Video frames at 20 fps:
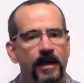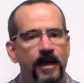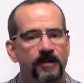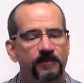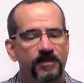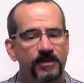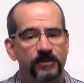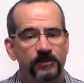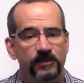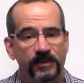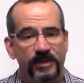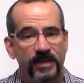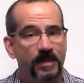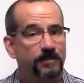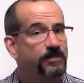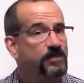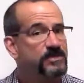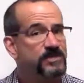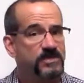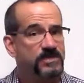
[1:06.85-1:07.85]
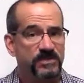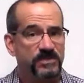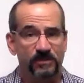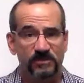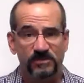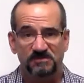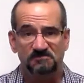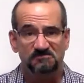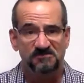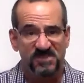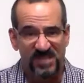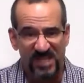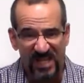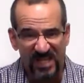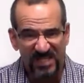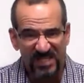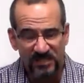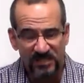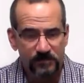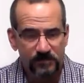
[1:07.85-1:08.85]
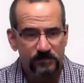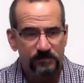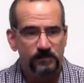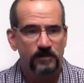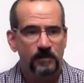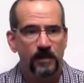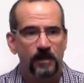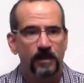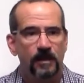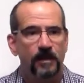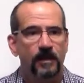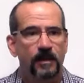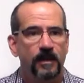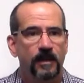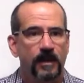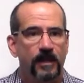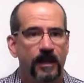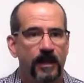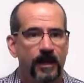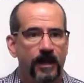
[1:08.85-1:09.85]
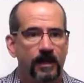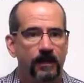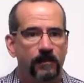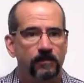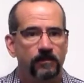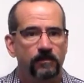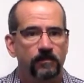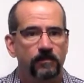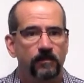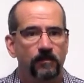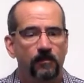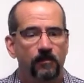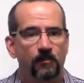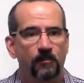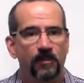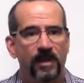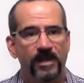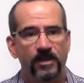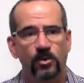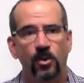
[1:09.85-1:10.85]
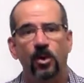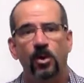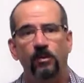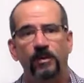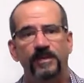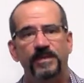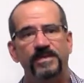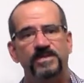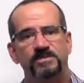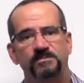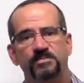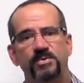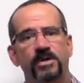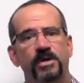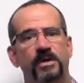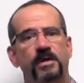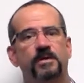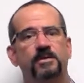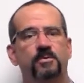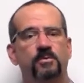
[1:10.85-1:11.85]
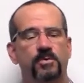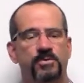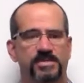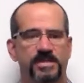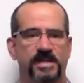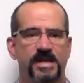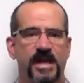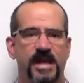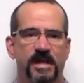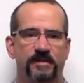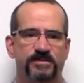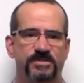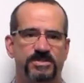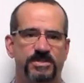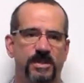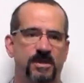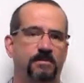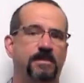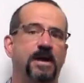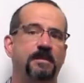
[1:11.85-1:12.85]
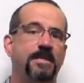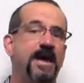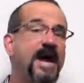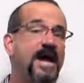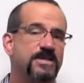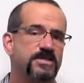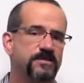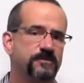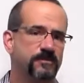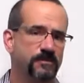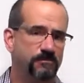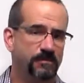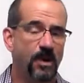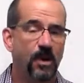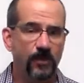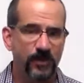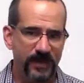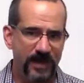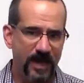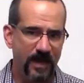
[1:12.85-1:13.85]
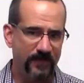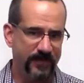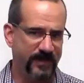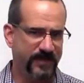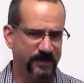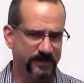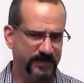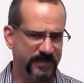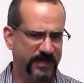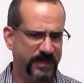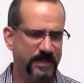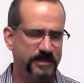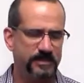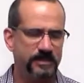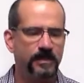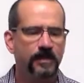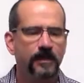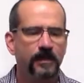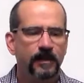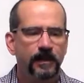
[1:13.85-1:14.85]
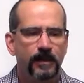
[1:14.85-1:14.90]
I've been doing Kenpo since I was 6, and my goal with this book was to kind of share my passion for both and how they come together.